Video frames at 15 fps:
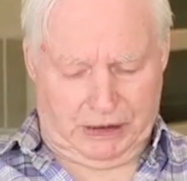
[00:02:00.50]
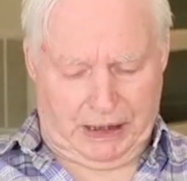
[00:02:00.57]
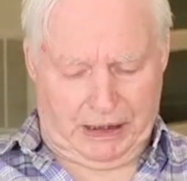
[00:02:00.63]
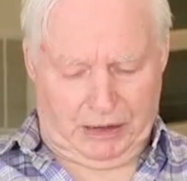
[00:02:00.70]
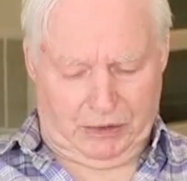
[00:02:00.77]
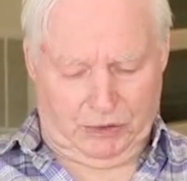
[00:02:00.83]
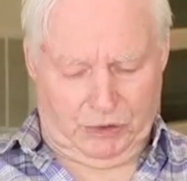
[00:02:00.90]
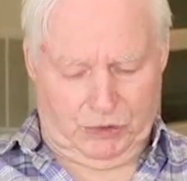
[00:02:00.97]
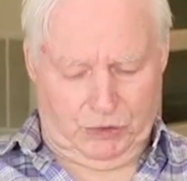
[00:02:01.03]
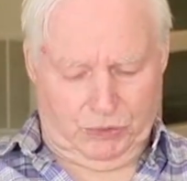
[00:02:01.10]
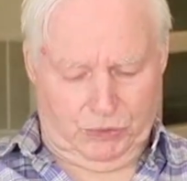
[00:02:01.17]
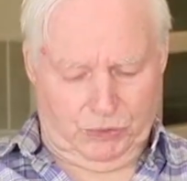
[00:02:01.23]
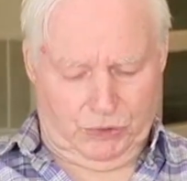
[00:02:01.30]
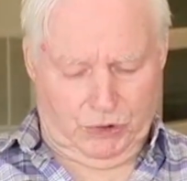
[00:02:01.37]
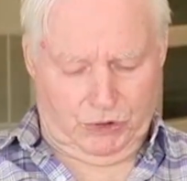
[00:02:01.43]
tell
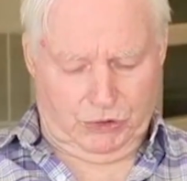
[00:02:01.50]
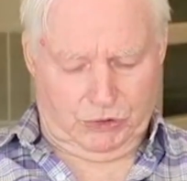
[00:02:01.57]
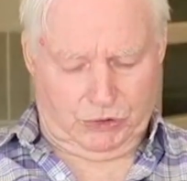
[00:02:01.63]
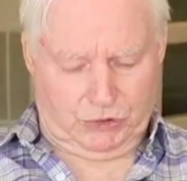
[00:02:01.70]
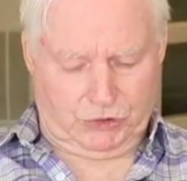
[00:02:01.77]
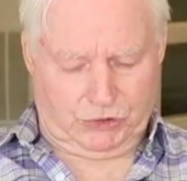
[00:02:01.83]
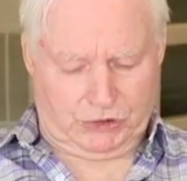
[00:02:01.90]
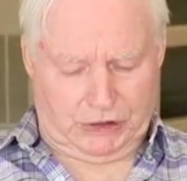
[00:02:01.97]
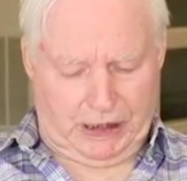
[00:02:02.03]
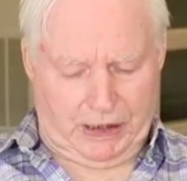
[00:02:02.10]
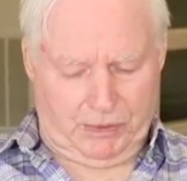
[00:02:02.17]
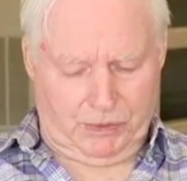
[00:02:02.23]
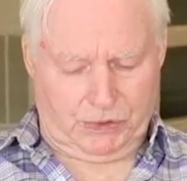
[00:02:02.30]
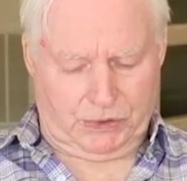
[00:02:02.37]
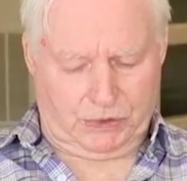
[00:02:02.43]
you just
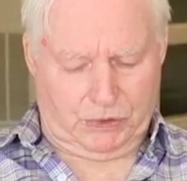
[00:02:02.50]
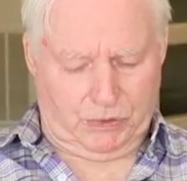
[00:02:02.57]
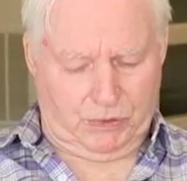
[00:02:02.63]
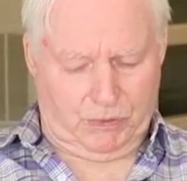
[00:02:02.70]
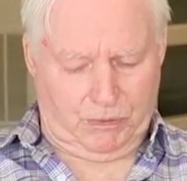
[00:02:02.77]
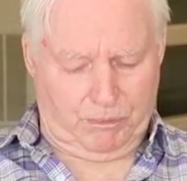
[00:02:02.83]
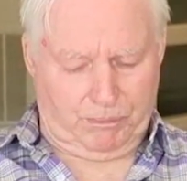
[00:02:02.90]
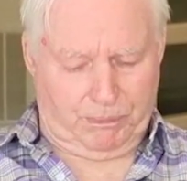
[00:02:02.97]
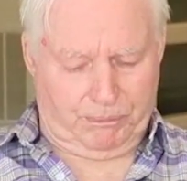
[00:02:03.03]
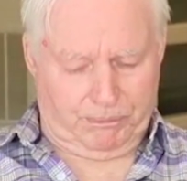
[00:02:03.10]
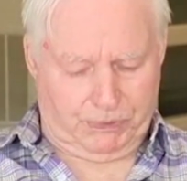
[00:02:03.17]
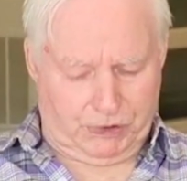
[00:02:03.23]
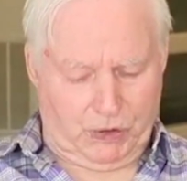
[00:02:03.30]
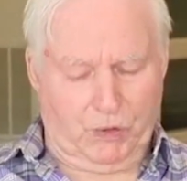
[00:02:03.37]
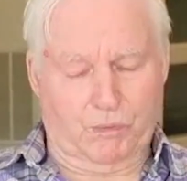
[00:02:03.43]
how
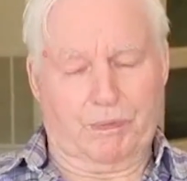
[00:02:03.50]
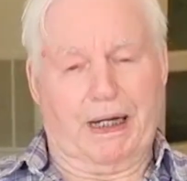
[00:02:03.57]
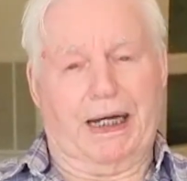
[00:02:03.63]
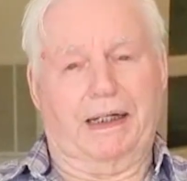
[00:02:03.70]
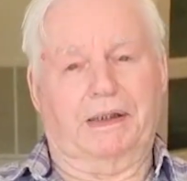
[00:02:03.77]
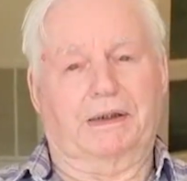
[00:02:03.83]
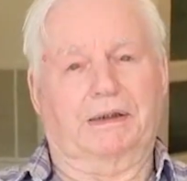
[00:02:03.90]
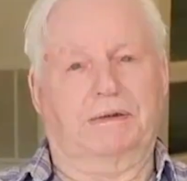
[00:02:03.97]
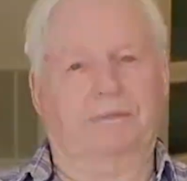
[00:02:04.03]
so bad.